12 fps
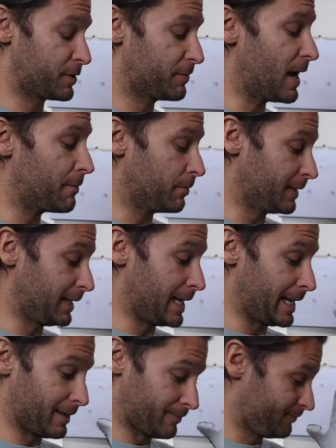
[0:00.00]
There's probably
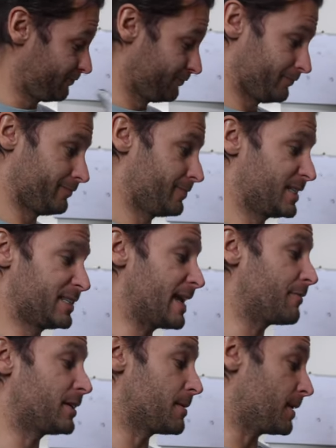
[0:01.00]
like
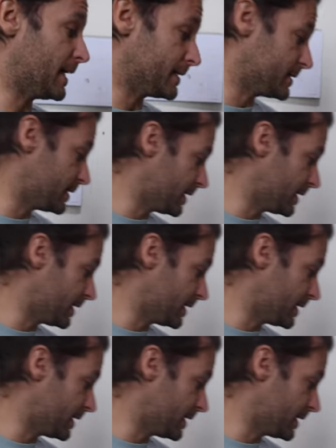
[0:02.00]
70 pots in